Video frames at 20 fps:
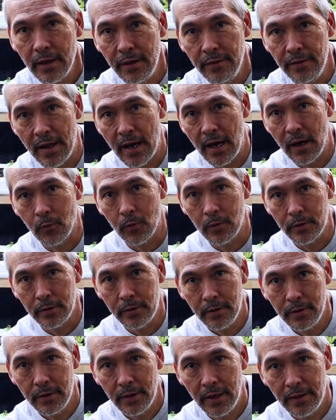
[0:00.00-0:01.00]
and that
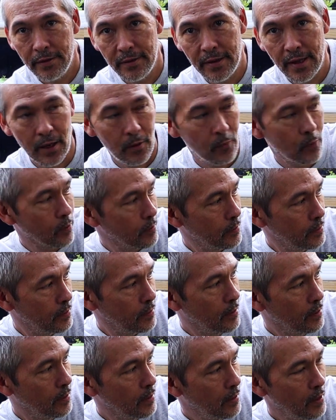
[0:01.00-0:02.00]
one, and that one,